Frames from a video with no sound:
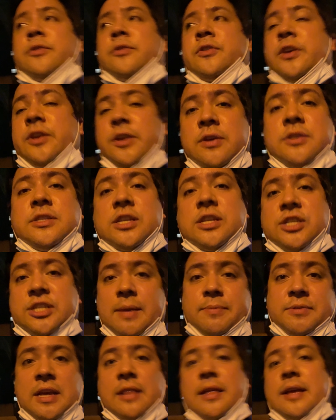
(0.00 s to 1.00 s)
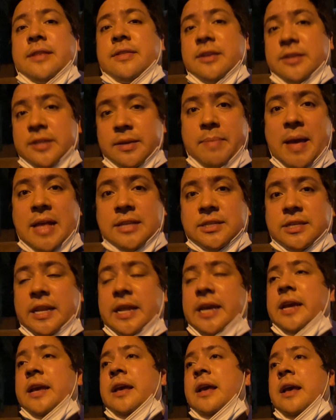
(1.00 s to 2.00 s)
to use a chipset like the
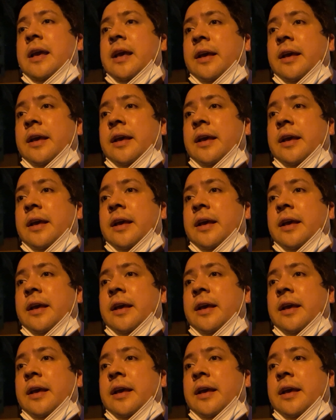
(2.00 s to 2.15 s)
Dimensity